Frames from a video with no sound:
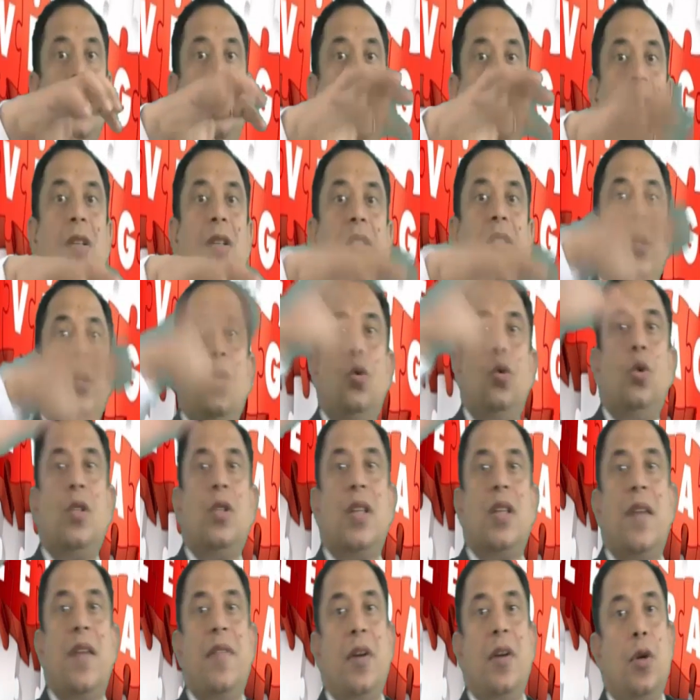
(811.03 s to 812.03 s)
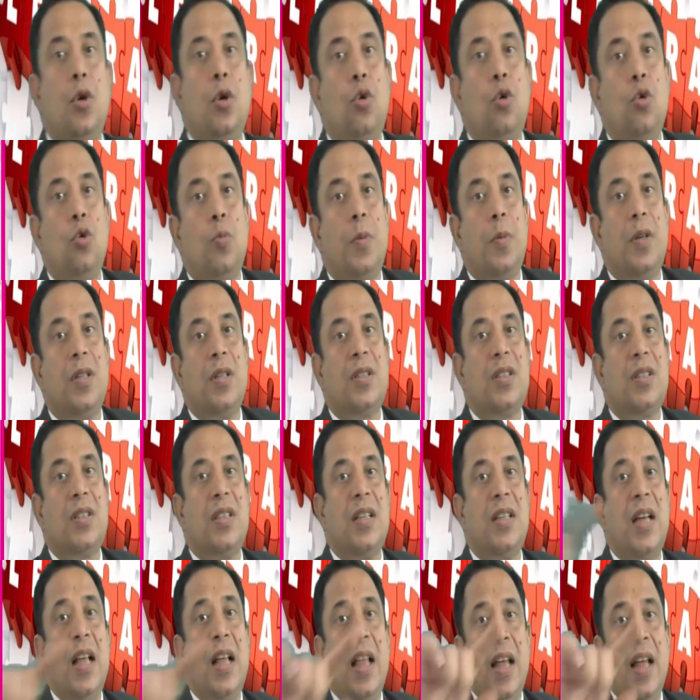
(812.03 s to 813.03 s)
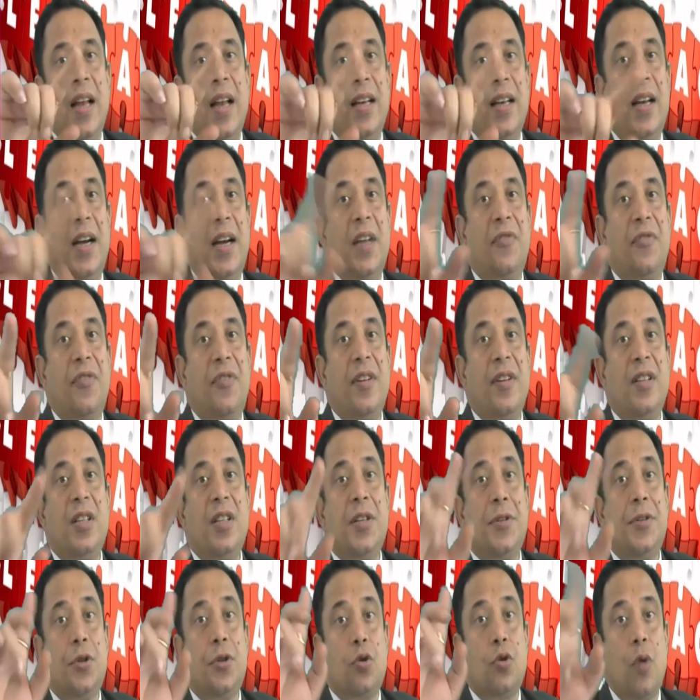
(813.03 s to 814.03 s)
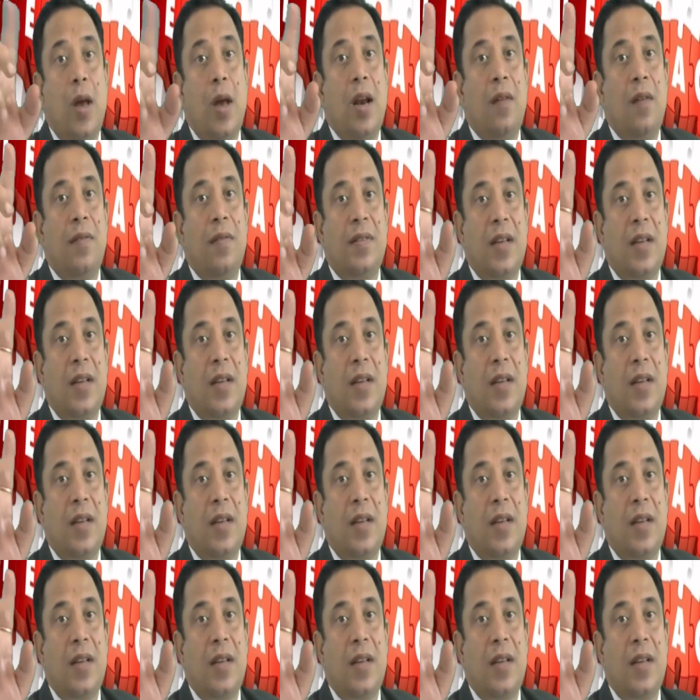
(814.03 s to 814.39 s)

to 72%, the difference is 12.